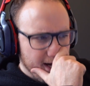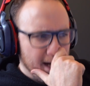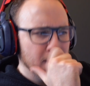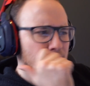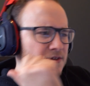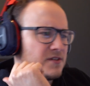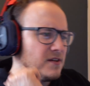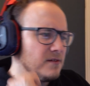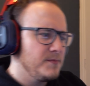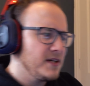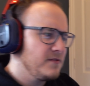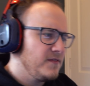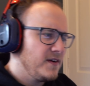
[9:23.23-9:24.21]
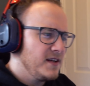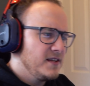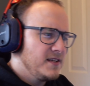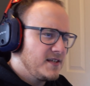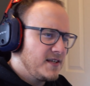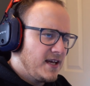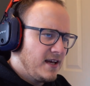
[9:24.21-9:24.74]
I wasn't a big fan
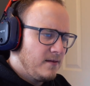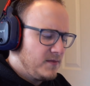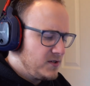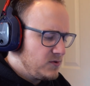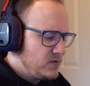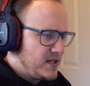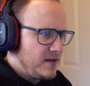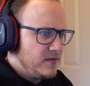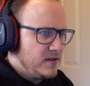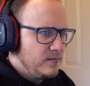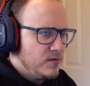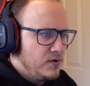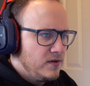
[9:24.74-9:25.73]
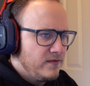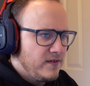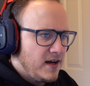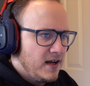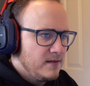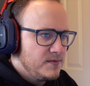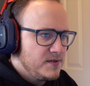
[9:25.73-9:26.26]
of this game. This was definitely moody
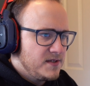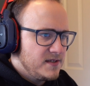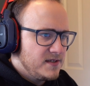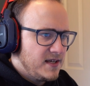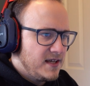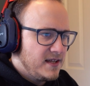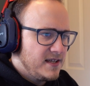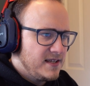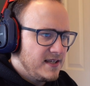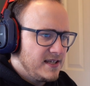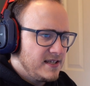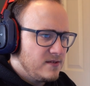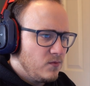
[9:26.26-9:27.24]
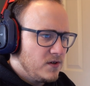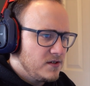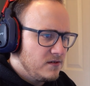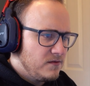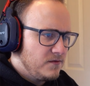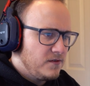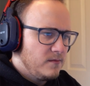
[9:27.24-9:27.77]
vibes. Uh, th this
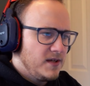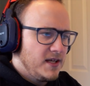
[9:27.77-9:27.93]
wasn't for